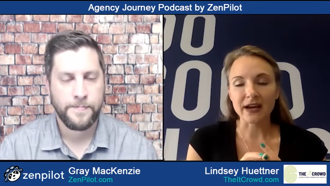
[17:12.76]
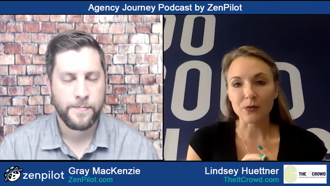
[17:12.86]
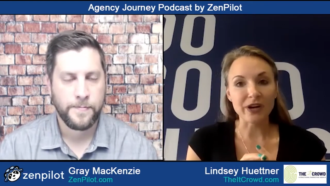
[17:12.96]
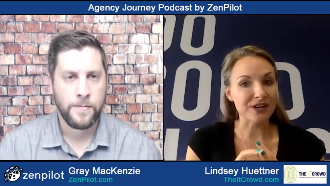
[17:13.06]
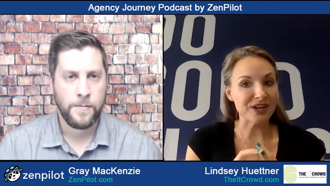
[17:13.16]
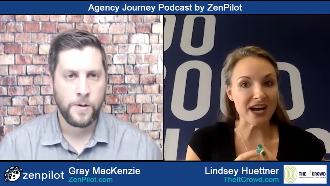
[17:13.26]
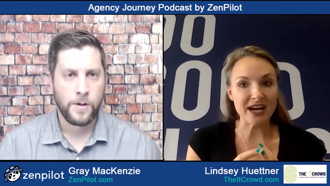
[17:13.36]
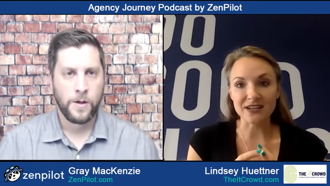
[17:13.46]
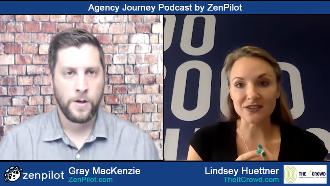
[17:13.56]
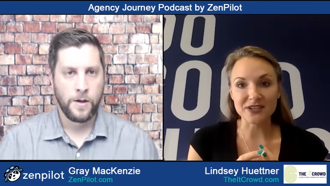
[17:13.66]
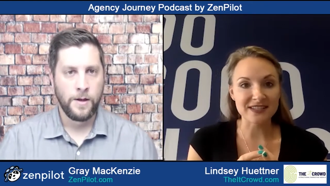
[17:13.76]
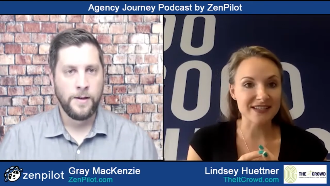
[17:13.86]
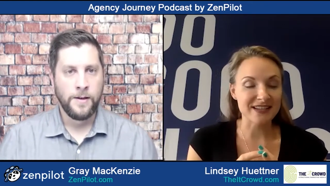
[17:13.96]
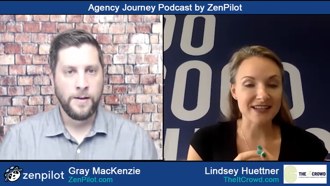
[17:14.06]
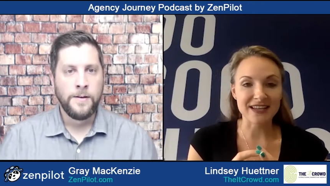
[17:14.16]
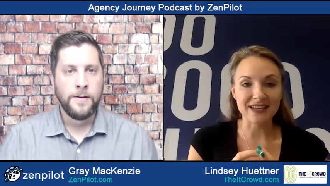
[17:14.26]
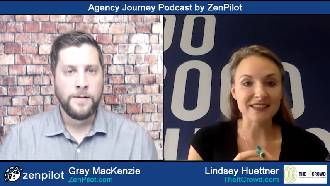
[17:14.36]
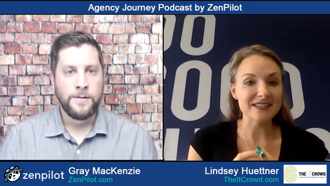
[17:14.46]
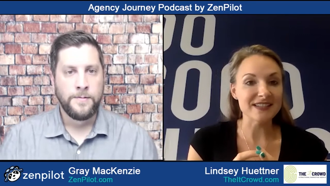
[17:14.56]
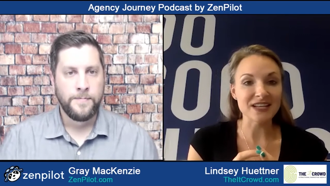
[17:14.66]
Speaker 1: We're not interested in
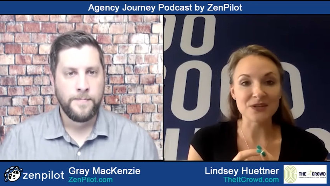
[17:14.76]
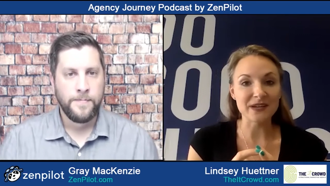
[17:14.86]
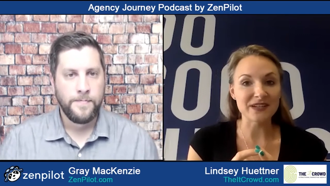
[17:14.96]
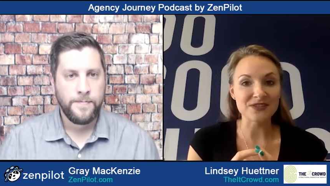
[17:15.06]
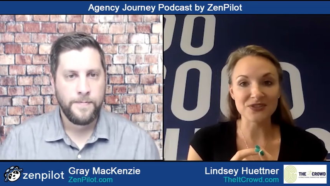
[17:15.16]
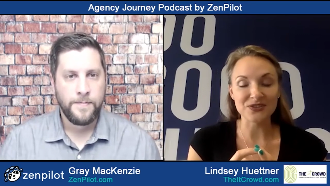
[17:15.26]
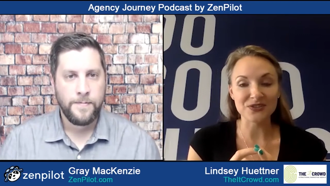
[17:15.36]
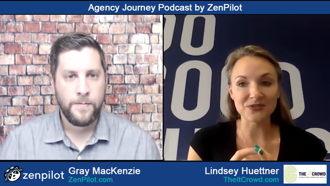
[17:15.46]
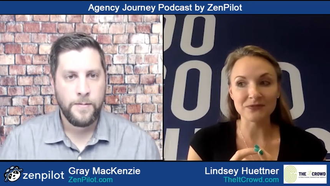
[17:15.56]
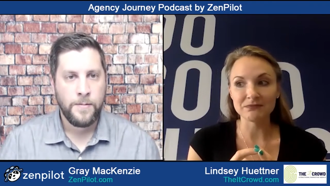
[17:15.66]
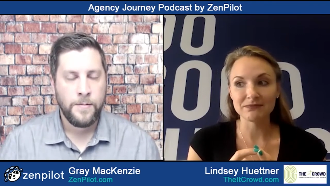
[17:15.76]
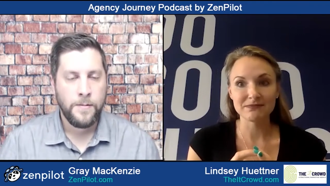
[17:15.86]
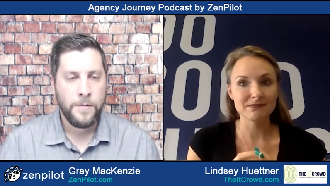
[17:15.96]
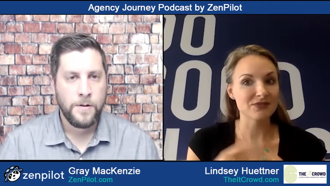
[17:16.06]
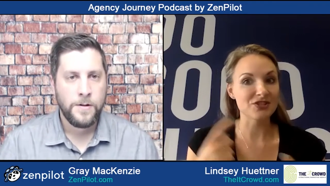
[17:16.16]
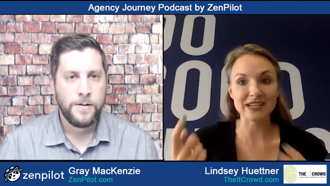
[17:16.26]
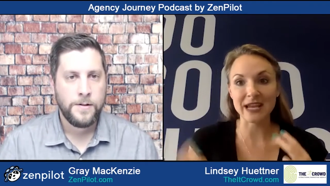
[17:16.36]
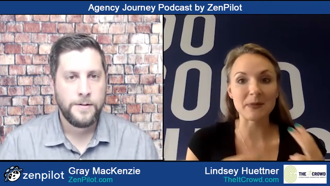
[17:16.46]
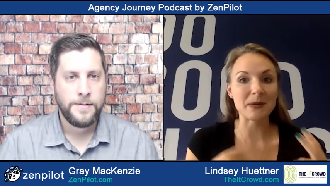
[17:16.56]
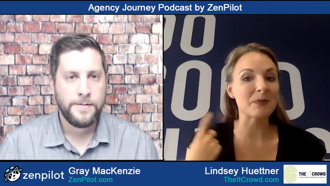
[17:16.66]
continuing to just
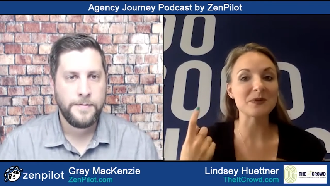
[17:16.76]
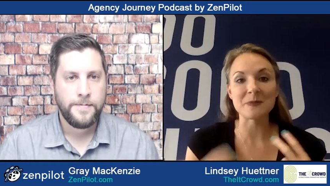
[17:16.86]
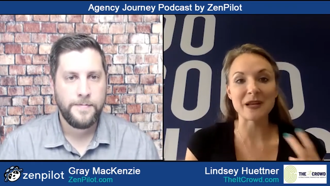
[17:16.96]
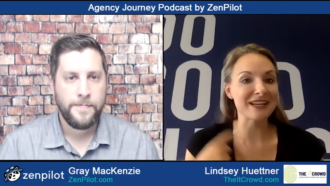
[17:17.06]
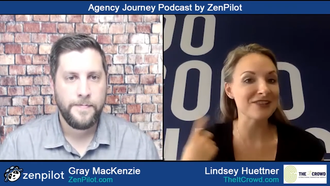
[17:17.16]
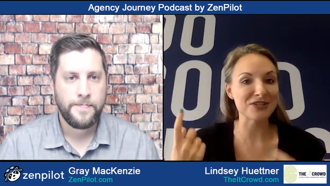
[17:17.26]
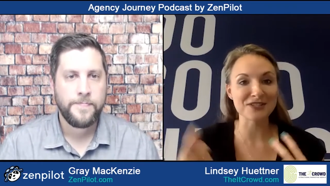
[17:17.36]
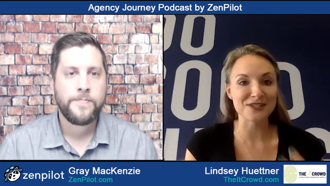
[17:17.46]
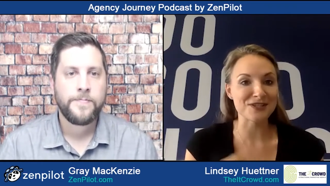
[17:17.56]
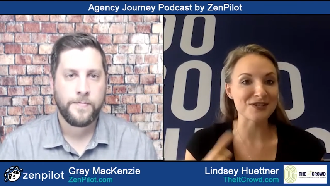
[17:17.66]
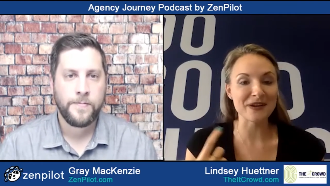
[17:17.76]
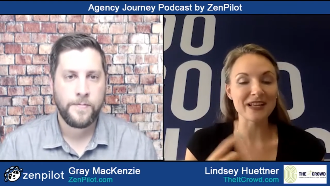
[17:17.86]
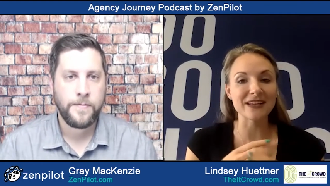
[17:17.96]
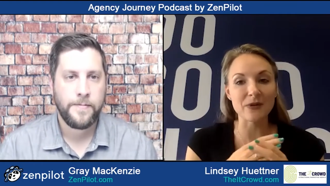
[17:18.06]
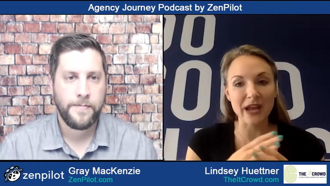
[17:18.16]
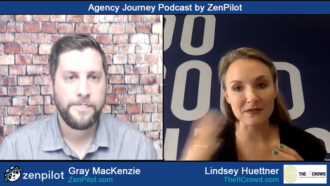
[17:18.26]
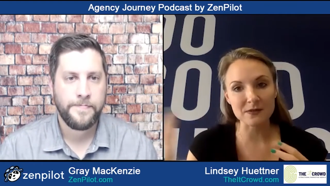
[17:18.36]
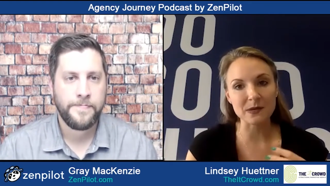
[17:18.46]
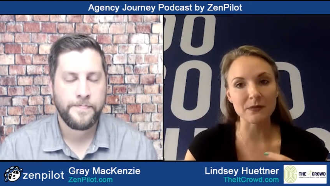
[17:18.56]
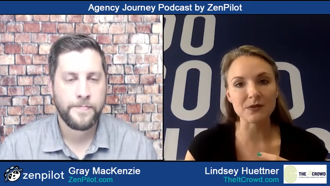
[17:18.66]
take people's money just to do it. Like, we have
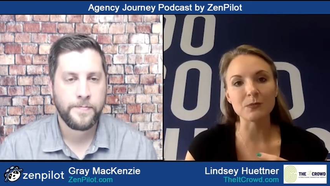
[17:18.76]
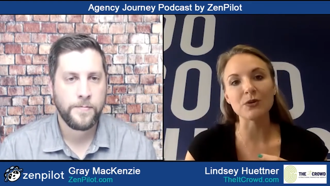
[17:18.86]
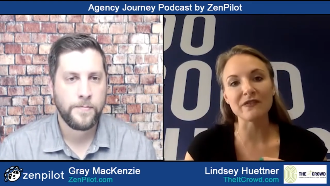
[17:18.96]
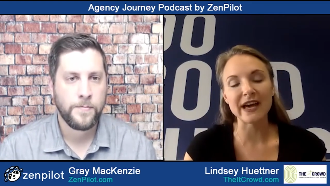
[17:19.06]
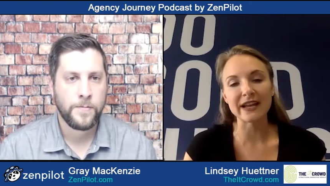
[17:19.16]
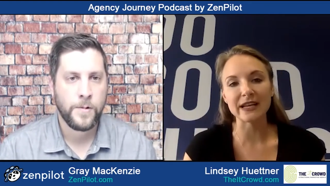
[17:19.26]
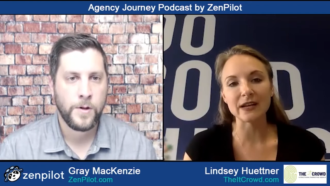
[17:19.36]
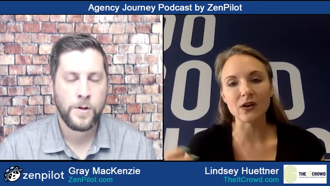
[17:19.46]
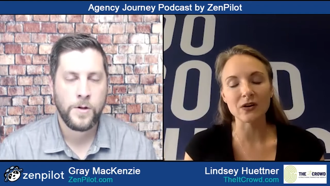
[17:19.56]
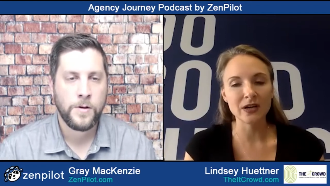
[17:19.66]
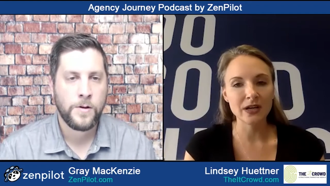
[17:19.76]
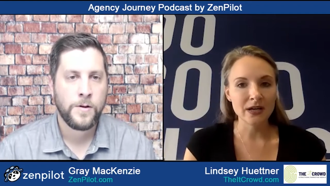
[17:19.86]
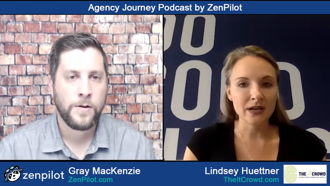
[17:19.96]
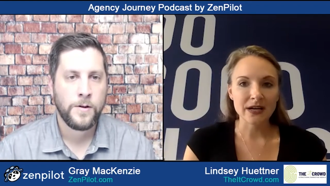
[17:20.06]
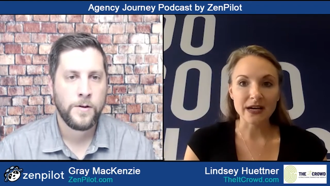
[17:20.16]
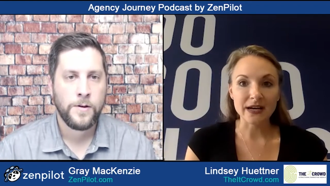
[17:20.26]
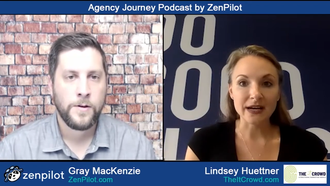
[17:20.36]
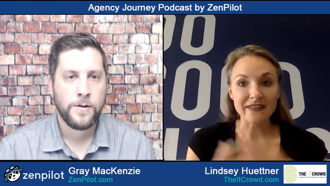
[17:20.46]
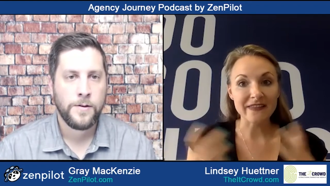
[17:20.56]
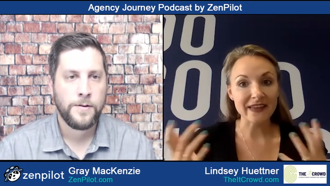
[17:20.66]
to be able to move that needle.
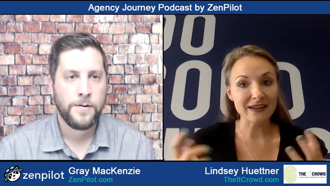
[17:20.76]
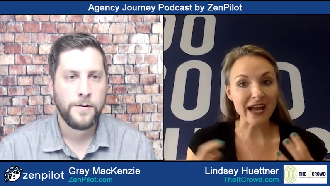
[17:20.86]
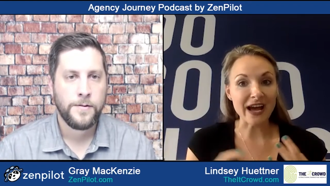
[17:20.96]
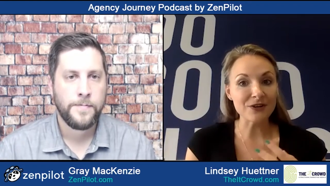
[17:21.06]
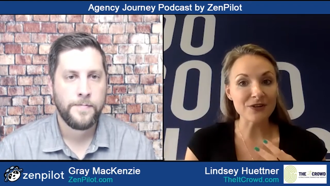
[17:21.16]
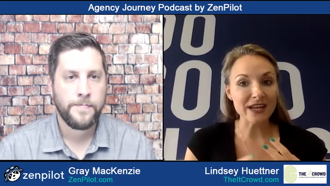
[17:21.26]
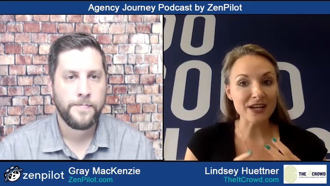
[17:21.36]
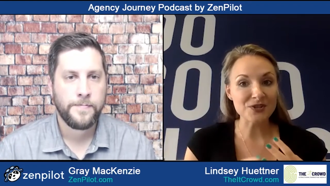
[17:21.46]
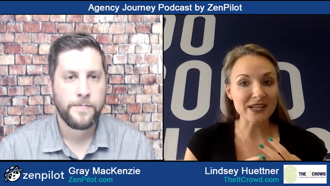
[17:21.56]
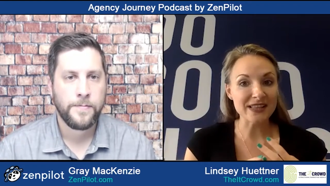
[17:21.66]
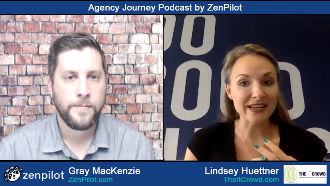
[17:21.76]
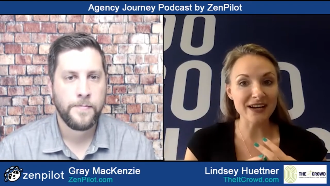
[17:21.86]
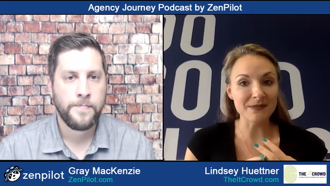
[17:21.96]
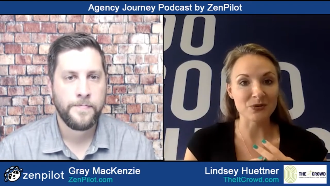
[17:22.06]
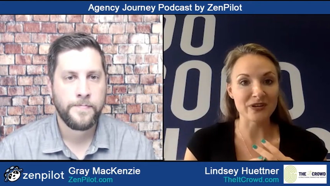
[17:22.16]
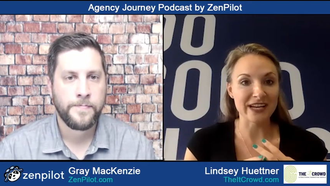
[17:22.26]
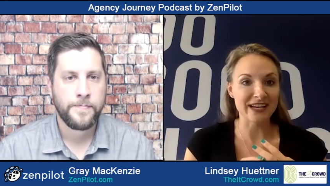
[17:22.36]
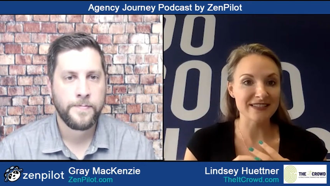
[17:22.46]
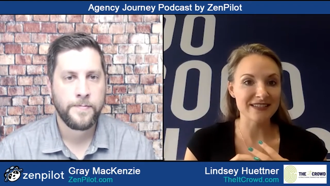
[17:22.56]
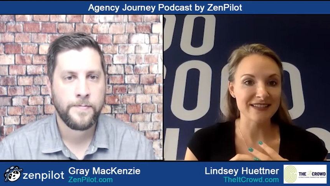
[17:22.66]
And then how do they treat their
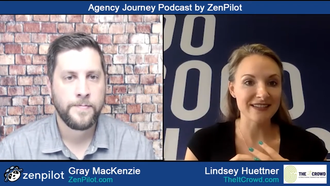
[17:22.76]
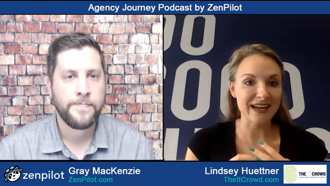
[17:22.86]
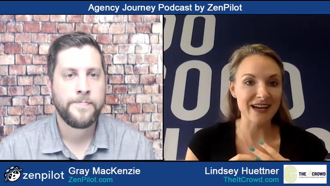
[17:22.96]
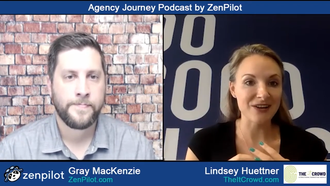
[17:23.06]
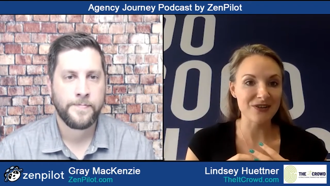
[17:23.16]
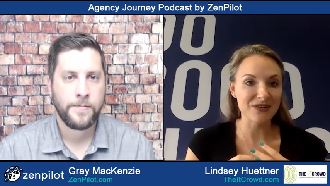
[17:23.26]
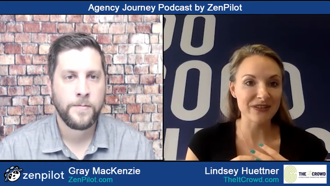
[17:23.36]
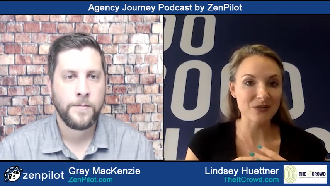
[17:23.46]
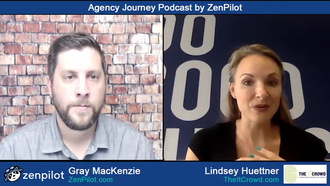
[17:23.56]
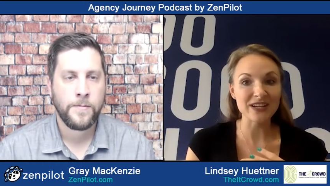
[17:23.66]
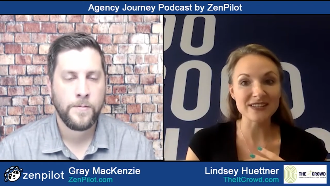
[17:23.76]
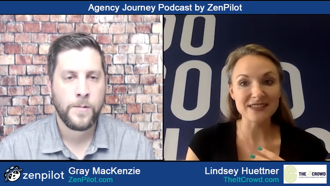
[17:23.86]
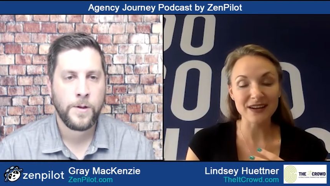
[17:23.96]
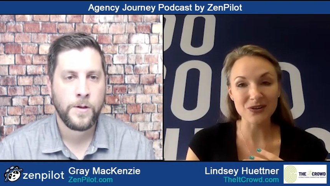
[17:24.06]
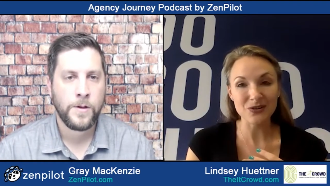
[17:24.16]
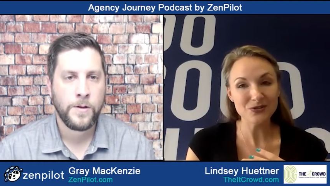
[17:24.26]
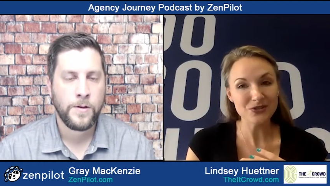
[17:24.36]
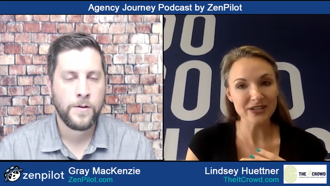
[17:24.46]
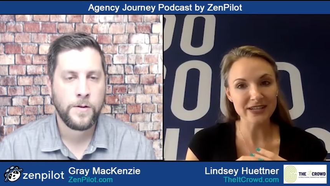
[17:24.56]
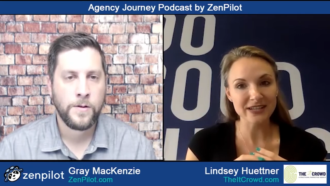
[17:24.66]
employees? How, like, what is their
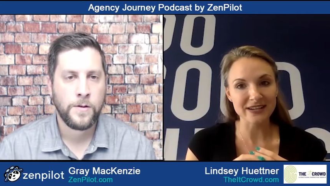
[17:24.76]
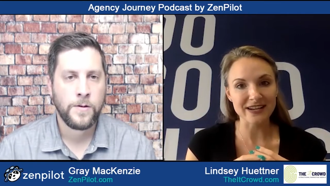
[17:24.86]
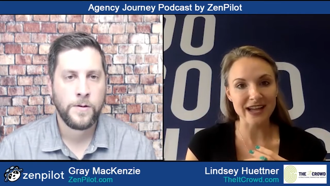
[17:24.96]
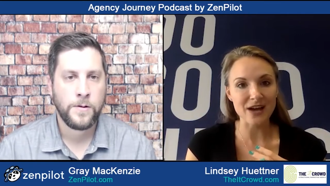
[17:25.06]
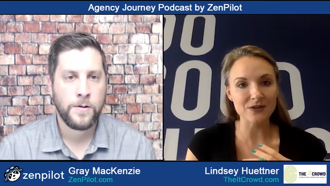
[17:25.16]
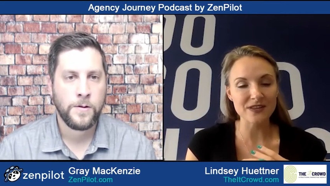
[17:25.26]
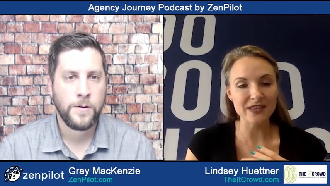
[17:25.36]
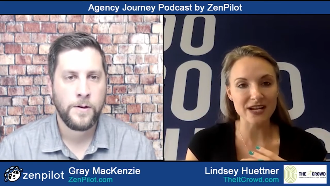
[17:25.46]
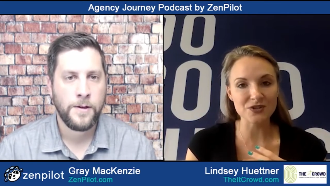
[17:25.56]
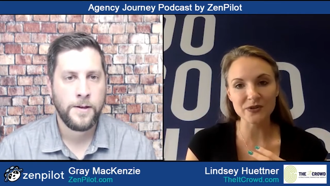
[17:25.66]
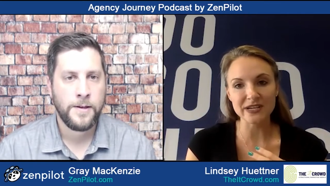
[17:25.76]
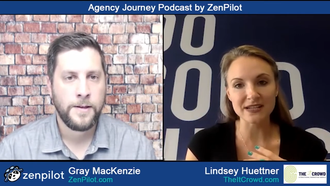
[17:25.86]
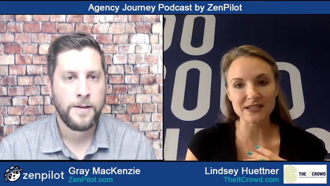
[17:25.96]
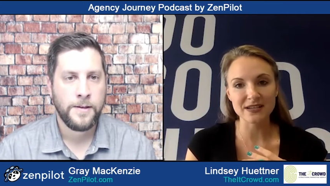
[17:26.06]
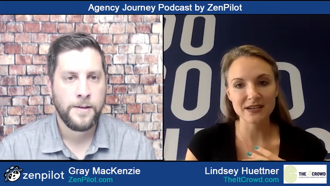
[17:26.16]
culture, and how do they treat